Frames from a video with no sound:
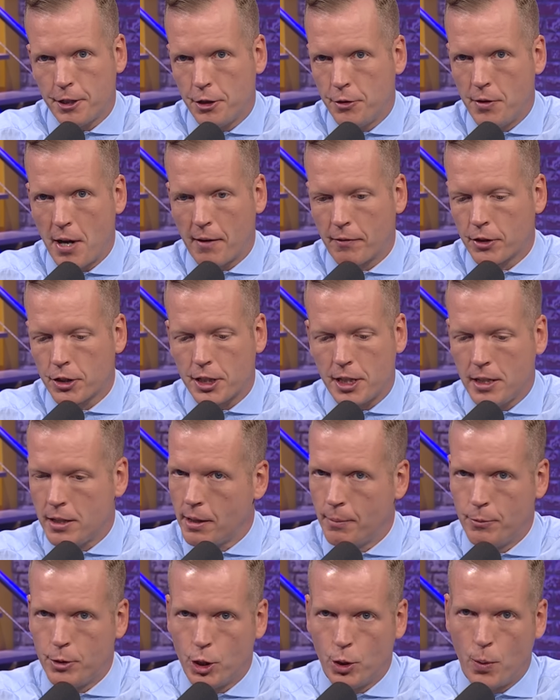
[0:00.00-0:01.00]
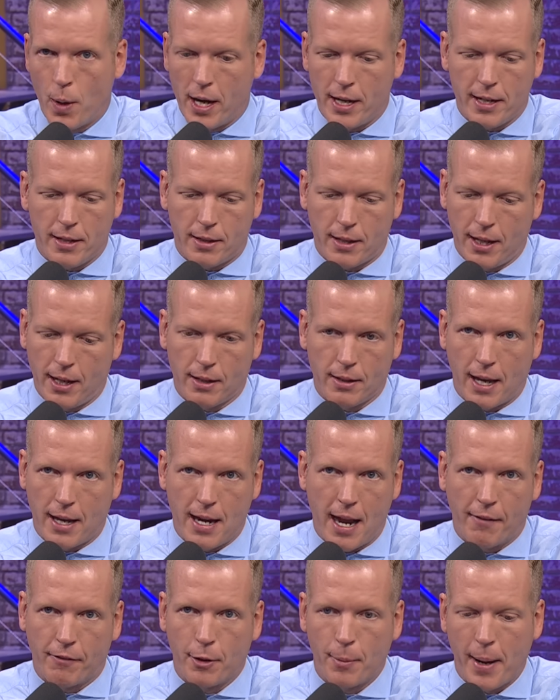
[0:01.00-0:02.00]
You never see them do anything. They
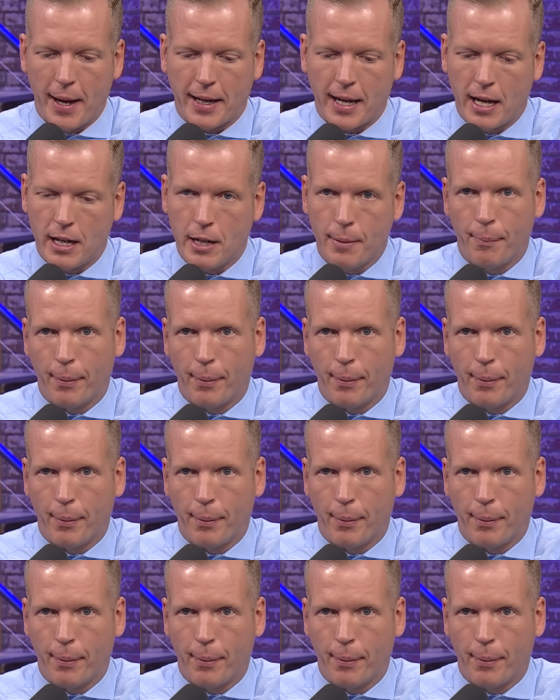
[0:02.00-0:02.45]
never make any